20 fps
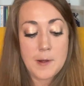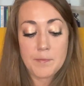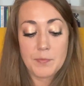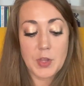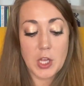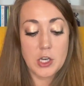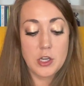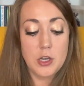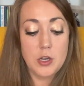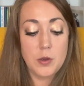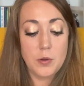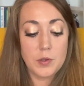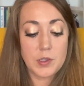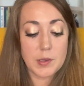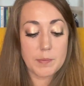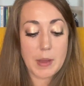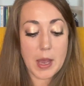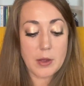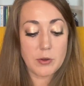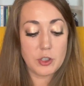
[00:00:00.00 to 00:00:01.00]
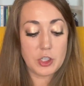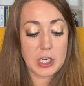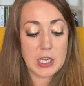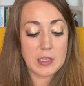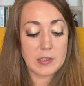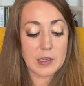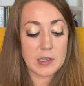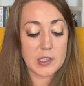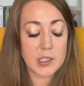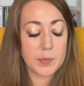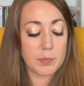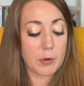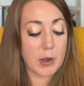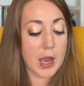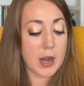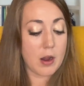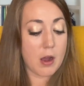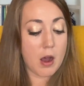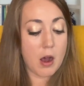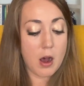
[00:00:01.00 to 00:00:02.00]
The news about Jesus
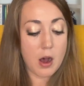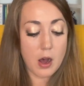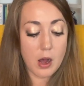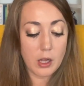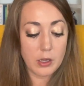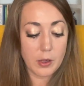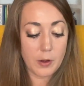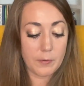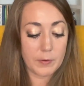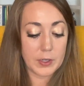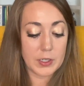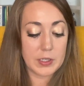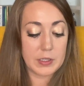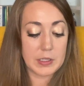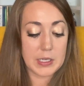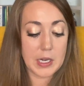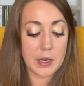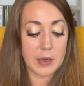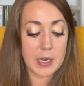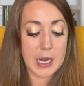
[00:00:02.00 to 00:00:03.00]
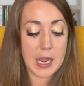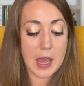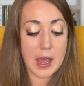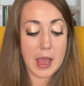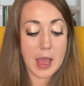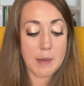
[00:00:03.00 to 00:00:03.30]
spread all over Syria,